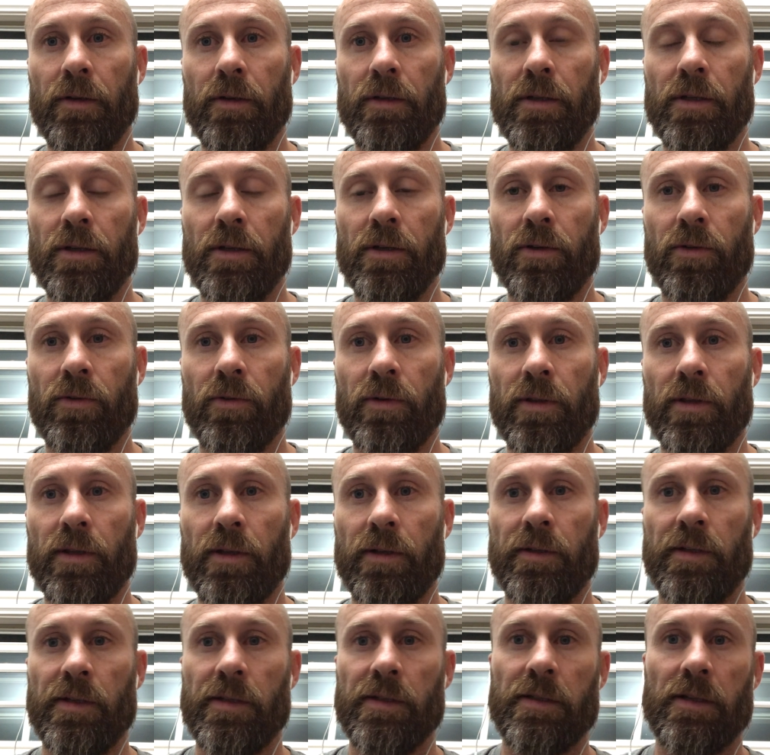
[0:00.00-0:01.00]
deal with the
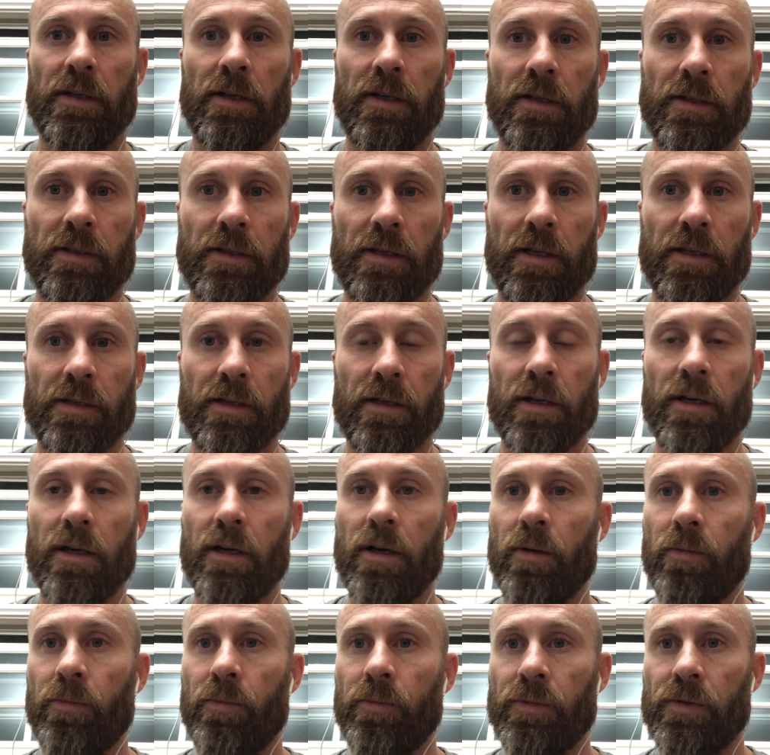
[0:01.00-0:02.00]
dizziness as it
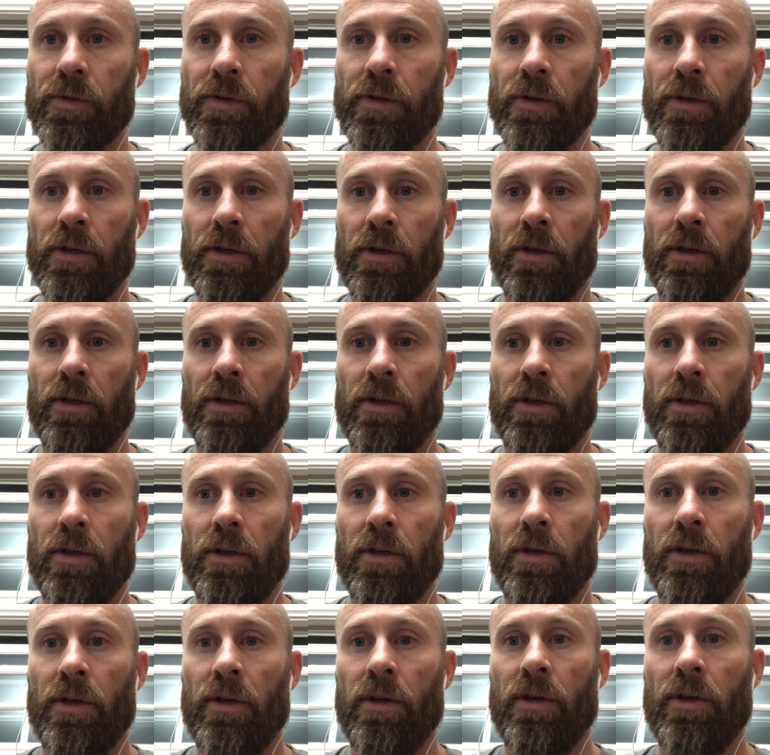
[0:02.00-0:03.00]
comes.
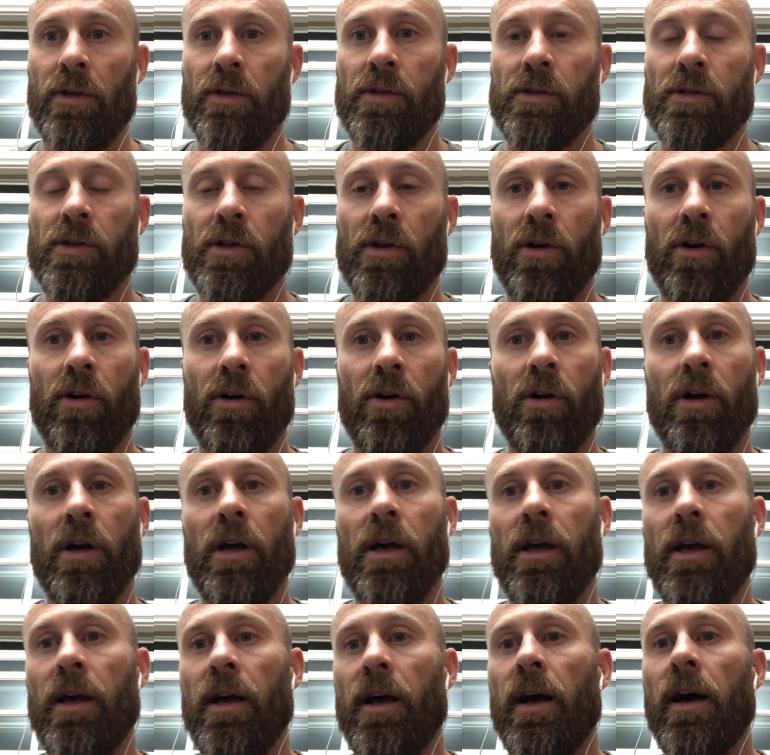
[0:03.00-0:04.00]
So
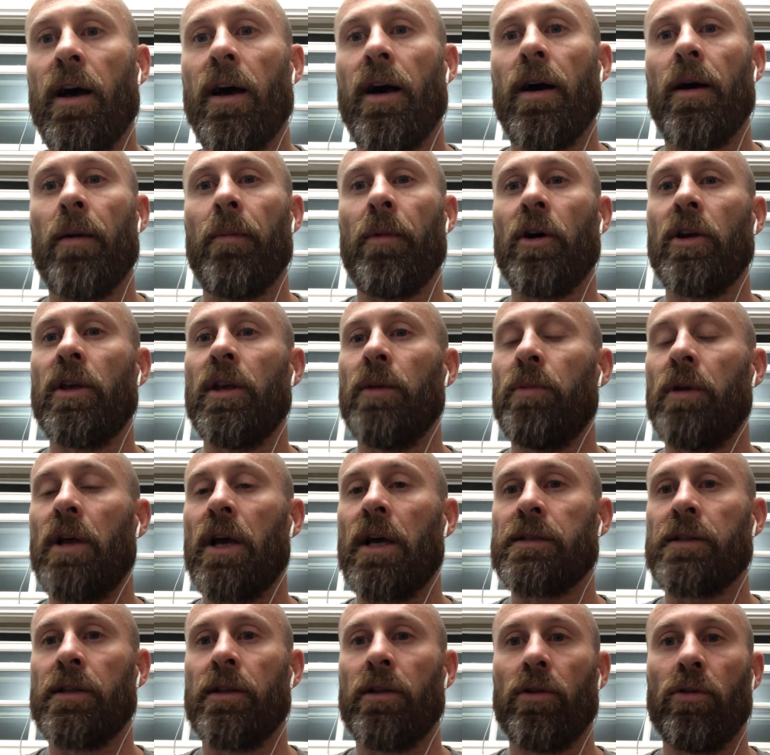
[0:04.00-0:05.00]
I'll keep you
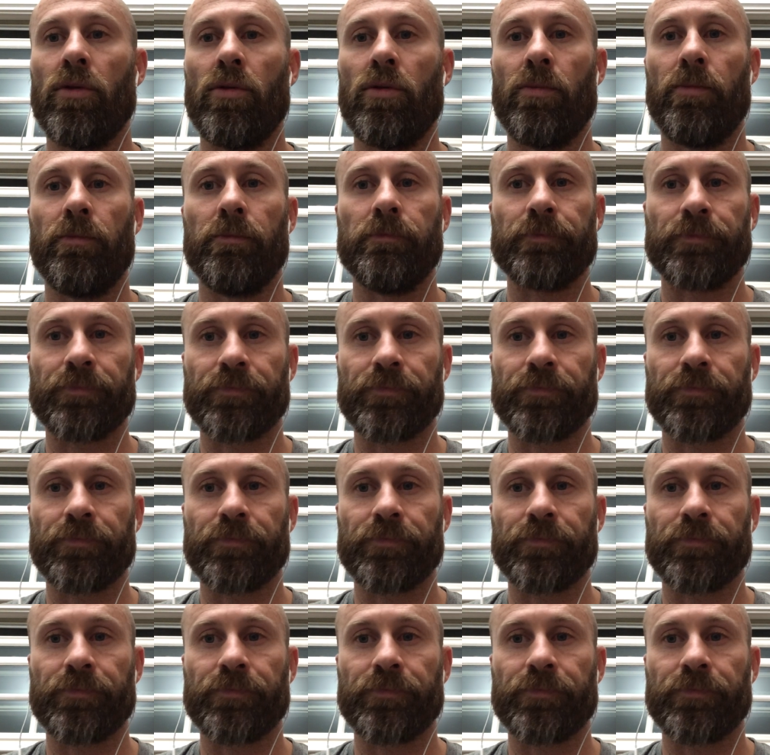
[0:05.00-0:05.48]
guys in the loop.